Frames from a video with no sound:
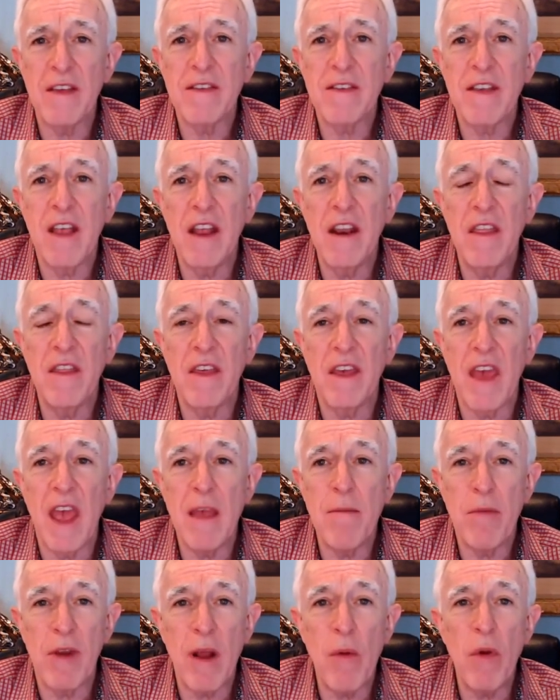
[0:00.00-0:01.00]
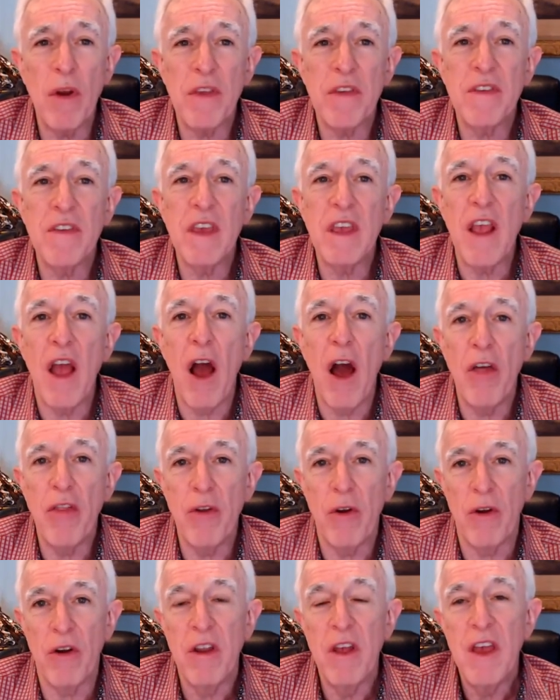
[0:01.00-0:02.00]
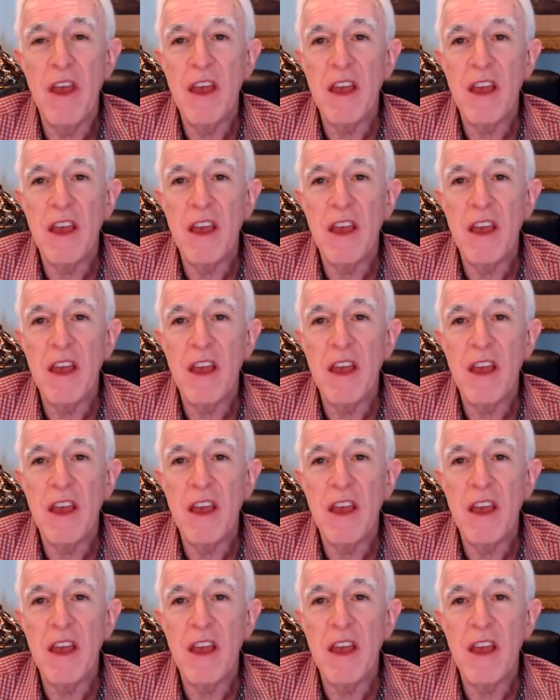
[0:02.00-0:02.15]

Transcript: as skin in the game, but I want to see other